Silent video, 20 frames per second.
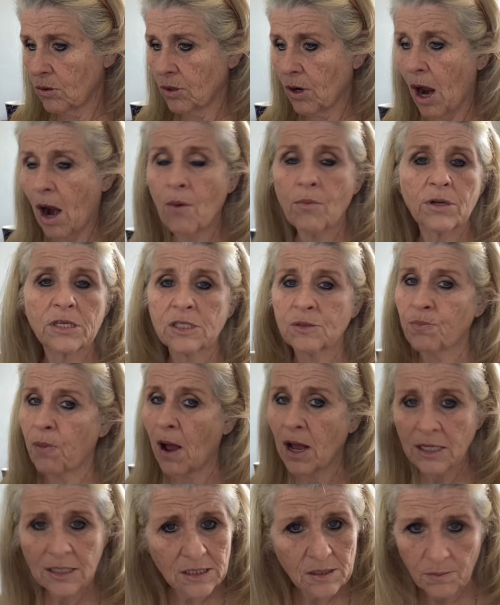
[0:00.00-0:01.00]
are not
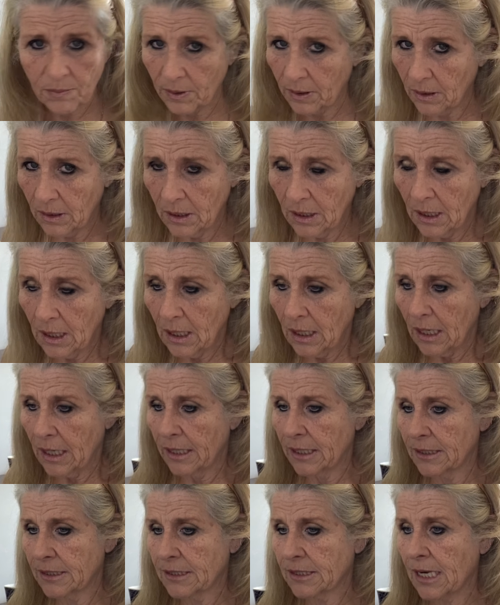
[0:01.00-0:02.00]
responsible.
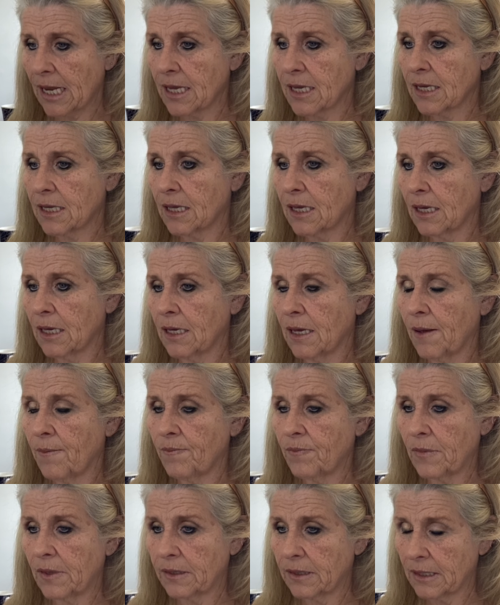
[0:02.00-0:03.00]
It's like,
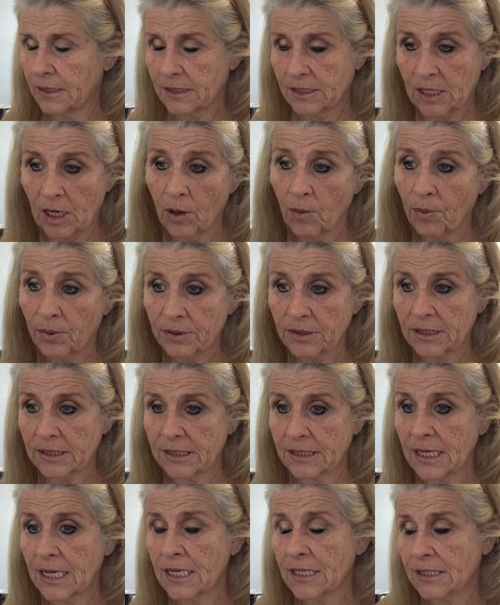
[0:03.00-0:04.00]
it's terrible to
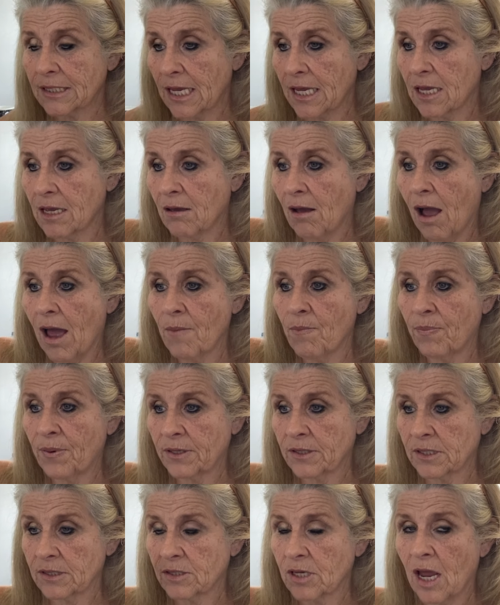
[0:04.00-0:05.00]
say, it's like God
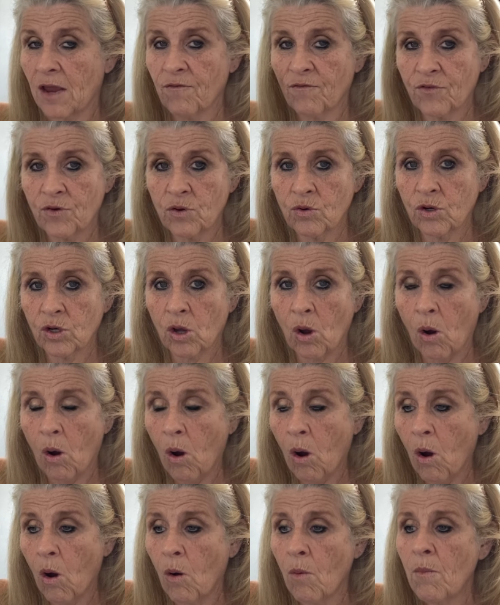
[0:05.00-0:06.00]
picked a time for you to go
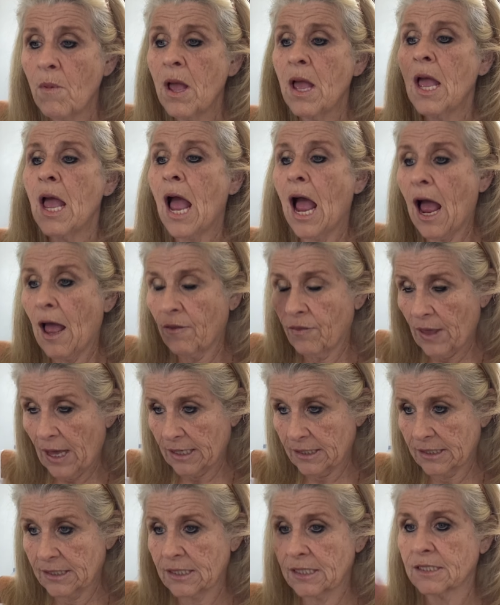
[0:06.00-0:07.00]
home, and
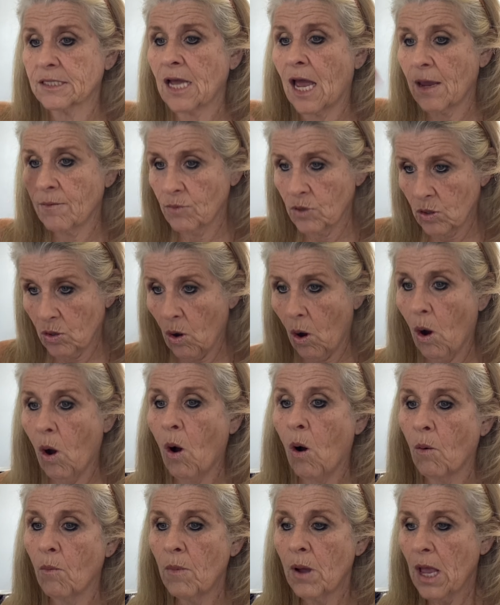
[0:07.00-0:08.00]
that's the time you go
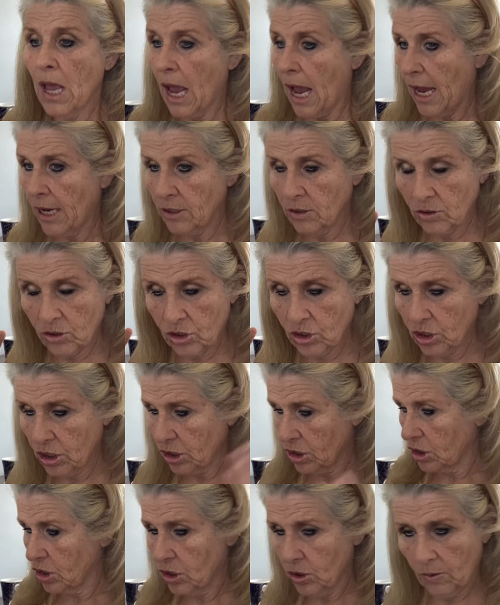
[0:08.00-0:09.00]
home, and you
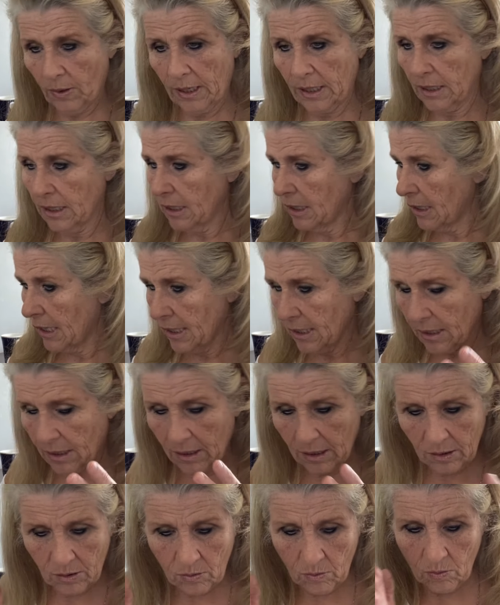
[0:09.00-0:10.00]
just do it. Like
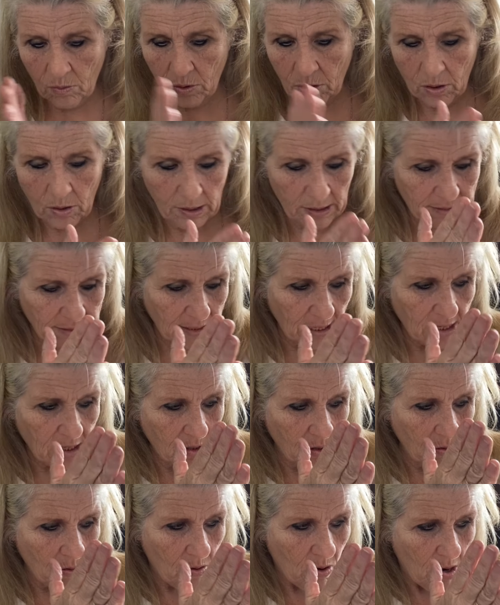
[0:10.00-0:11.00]
it's like
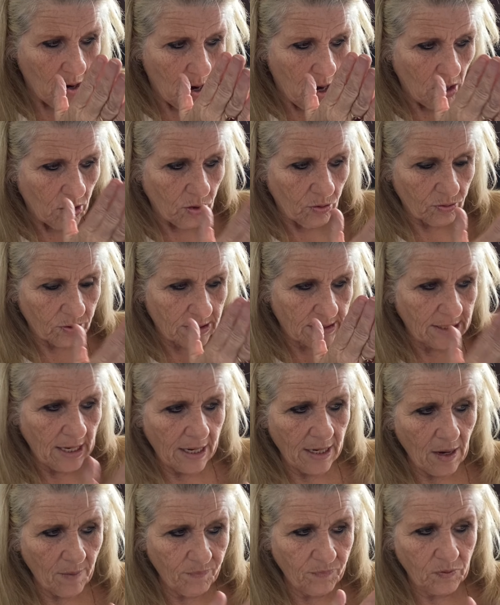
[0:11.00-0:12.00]
you're
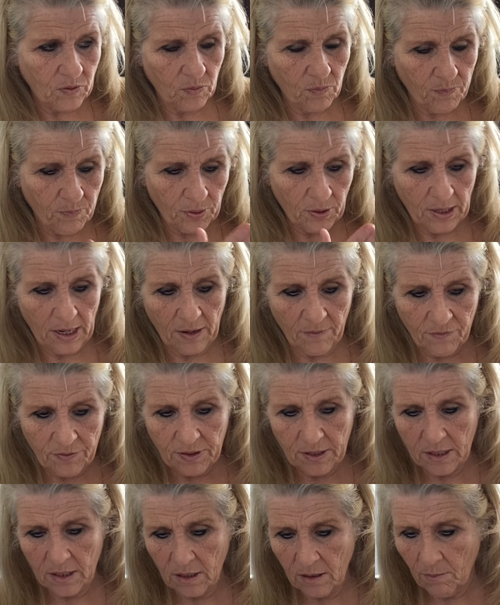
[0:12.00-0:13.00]
set up to put
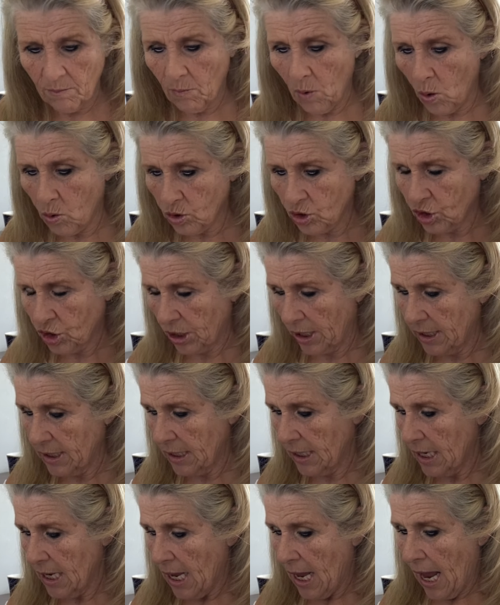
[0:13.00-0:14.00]
everything into motion,
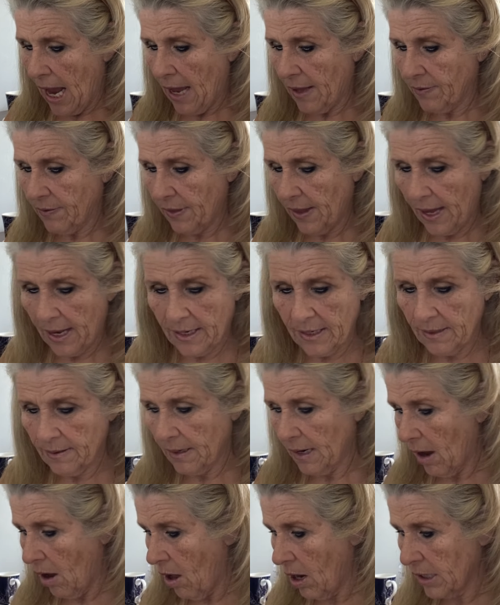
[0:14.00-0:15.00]
and
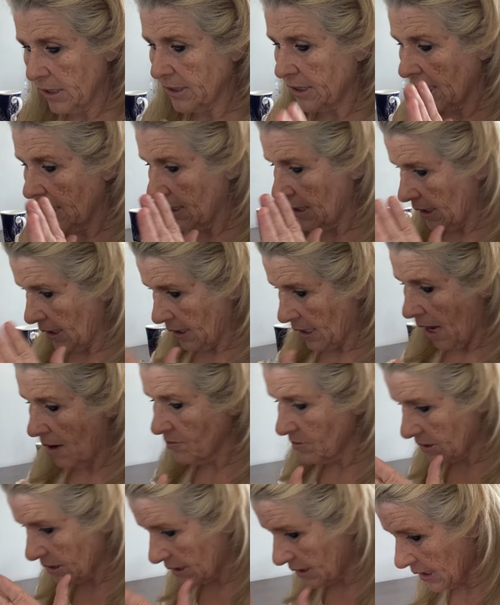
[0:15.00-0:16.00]
then all of a sudden it
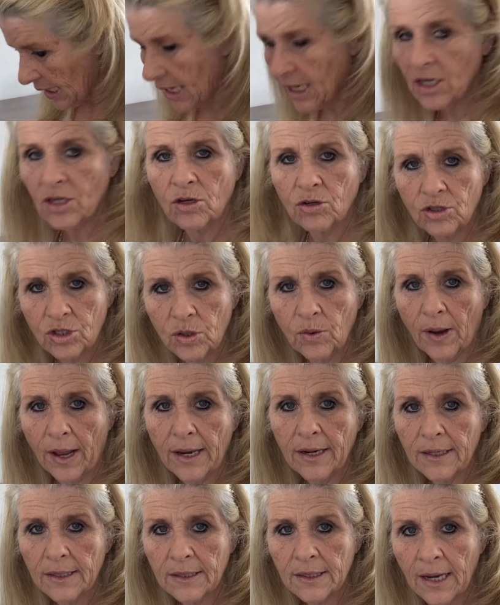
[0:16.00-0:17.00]
comes the day and you do
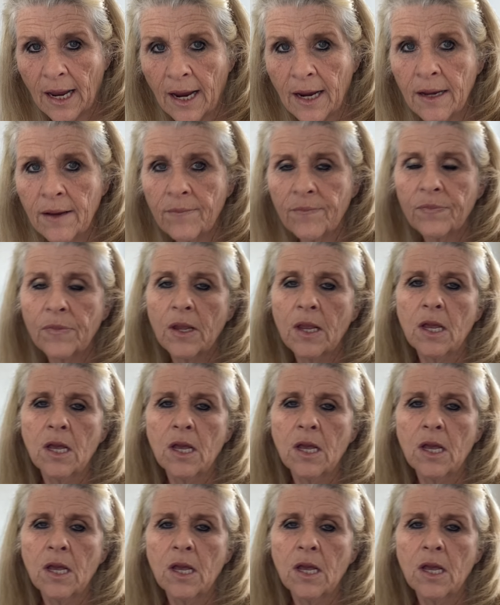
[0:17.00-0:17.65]
it, okay?